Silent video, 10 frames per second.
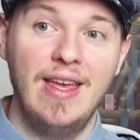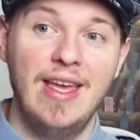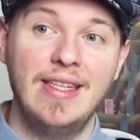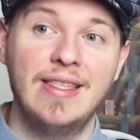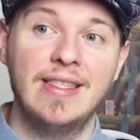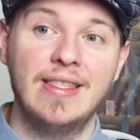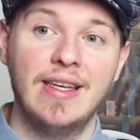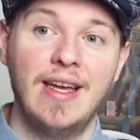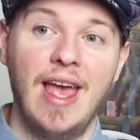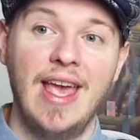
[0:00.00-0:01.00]

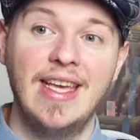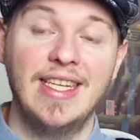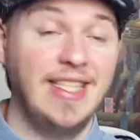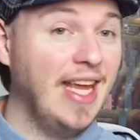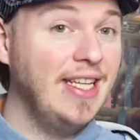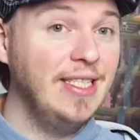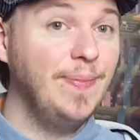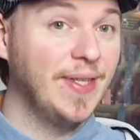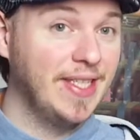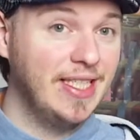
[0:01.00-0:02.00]
It's a
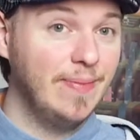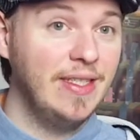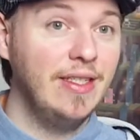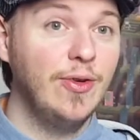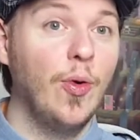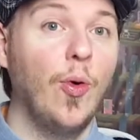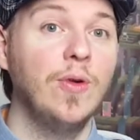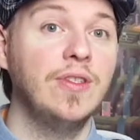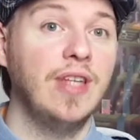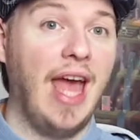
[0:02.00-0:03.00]
Canadian policeman
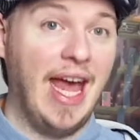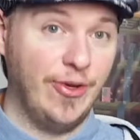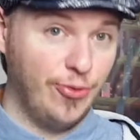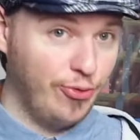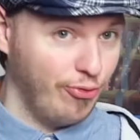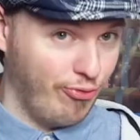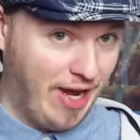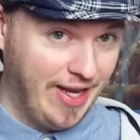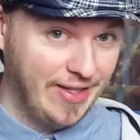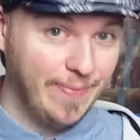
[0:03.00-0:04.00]
called Andrew
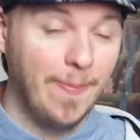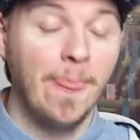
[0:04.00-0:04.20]
Ryan.